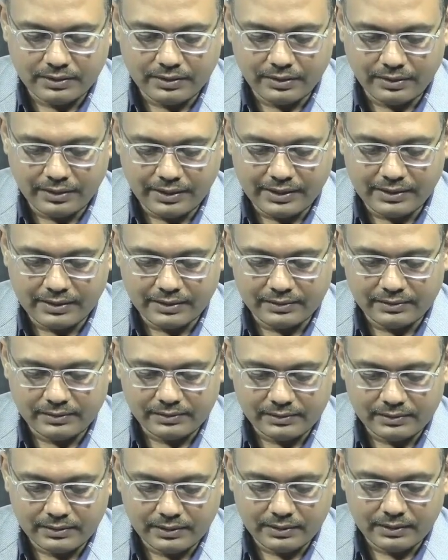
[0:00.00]
orders,
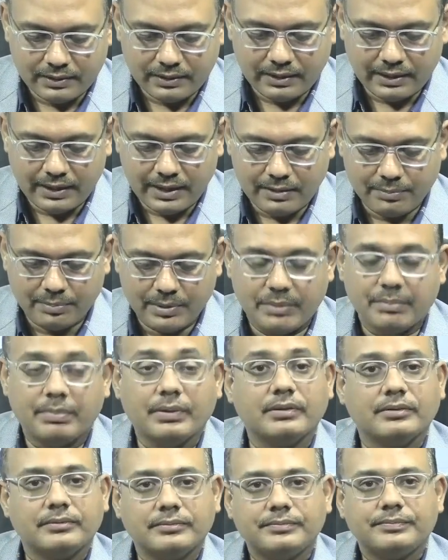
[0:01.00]
return,
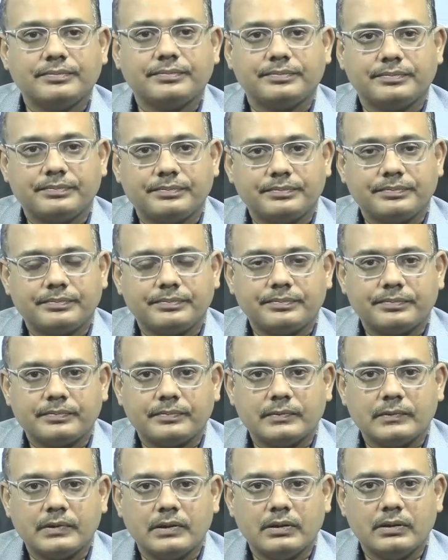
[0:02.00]
and people.
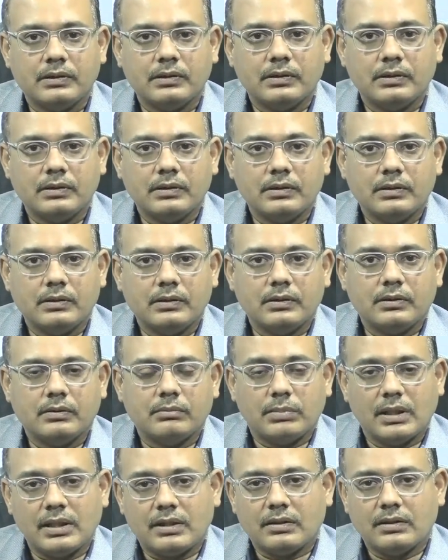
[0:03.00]

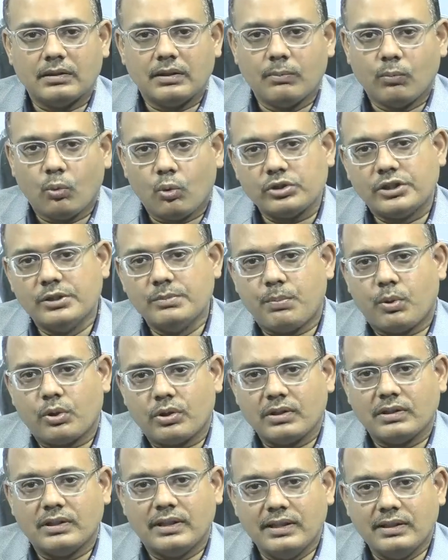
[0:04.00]
But the most
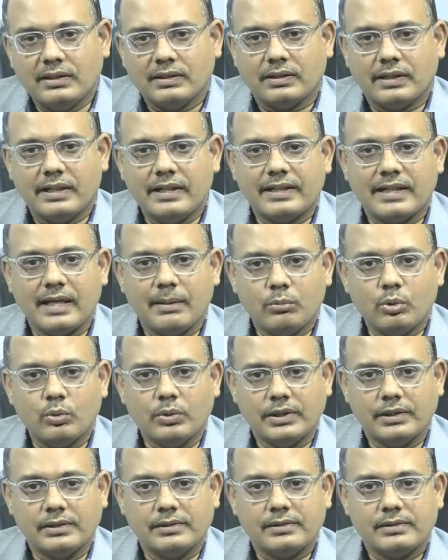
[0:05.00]
important thing
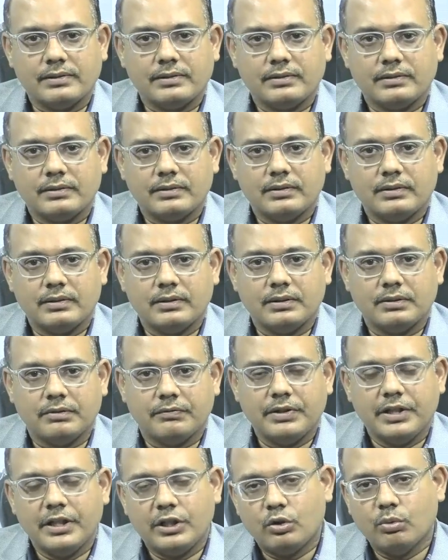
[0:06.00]
in Tableau is
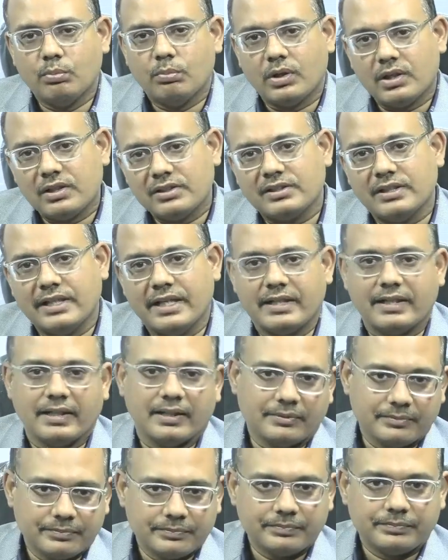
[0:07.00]
we need to merge
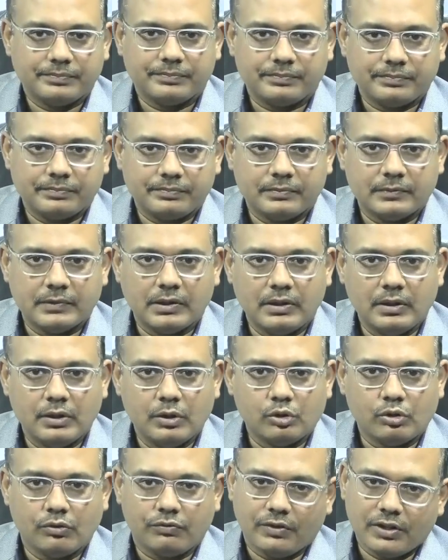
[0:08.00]
data.
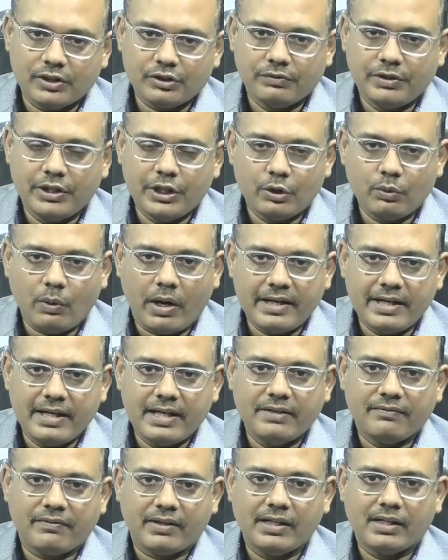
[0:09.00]
So first we need to
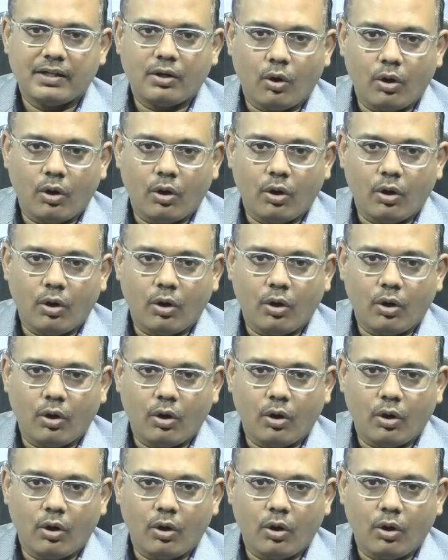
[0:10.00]
identify